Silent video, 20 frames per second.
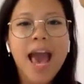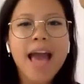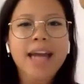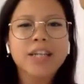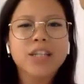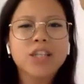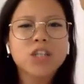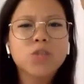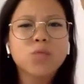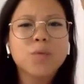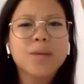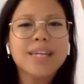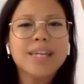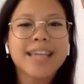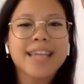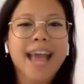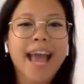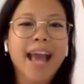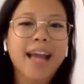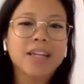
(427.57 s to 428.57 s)
And
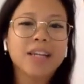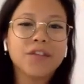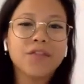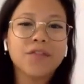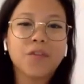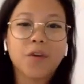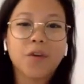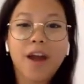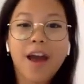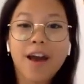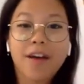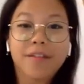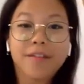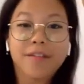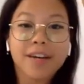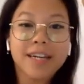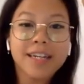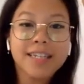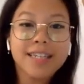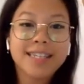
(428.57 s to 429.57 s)
Sweet Andy
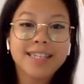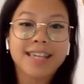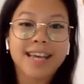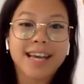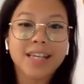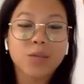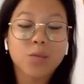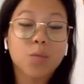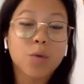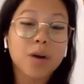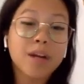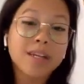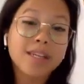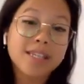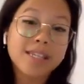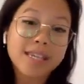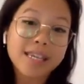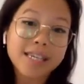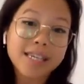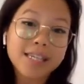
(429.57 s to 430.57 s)
Forever says, one
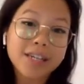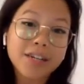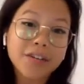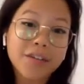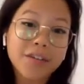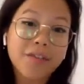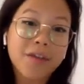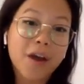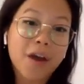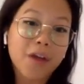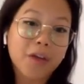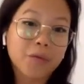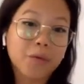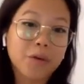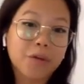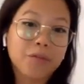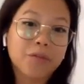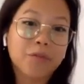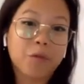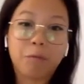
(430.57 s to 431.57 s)
is easier than the other
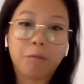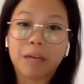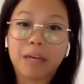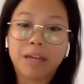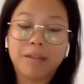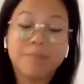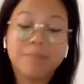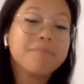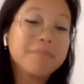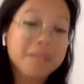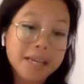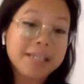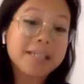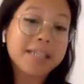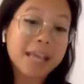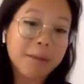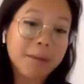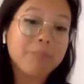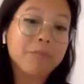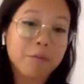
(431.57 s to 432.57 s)
one for me.
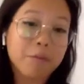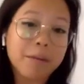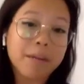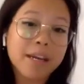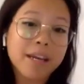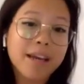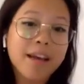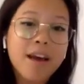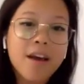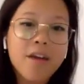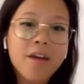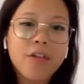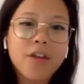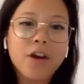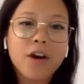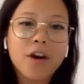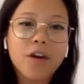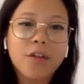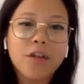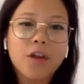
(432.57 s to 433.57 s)
Same for me.
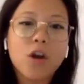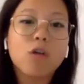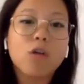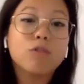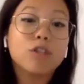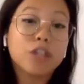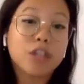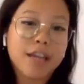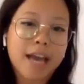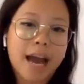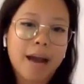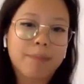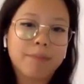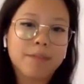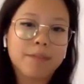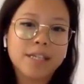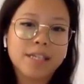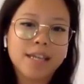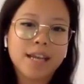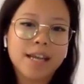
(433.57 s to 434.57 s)
The OG
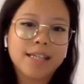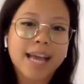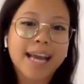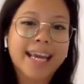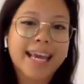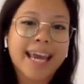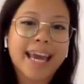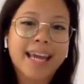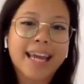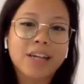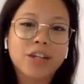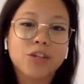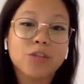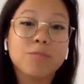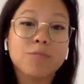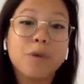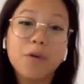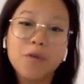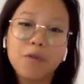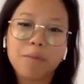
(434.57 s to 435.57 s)
captain says, I can
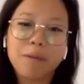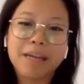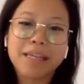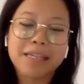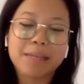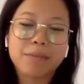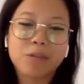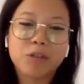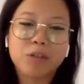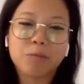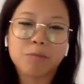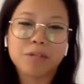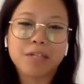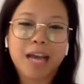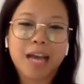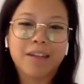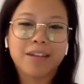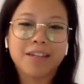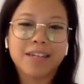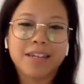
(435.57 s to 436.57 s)
do both because I'm super
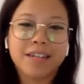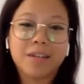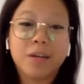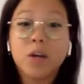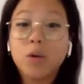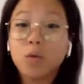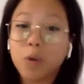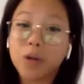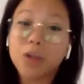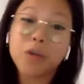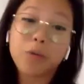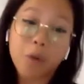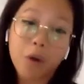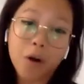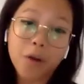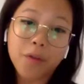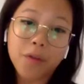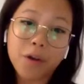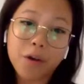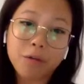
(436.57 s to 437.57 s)
talented. Well, you
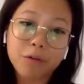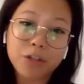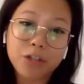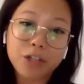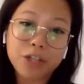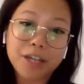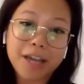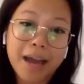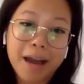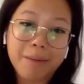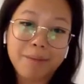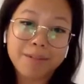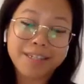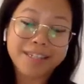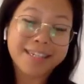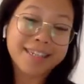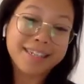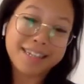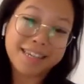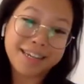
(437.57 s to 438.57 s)
are the OG
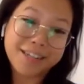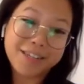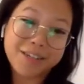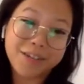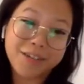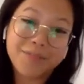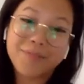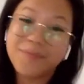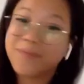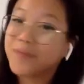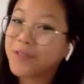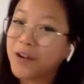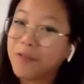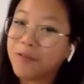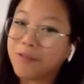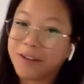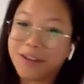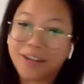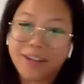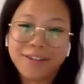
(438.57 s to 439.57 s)
captain indeed. So
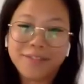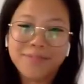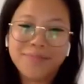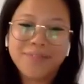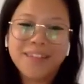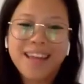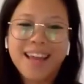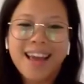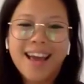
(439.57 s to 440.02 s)
good for you.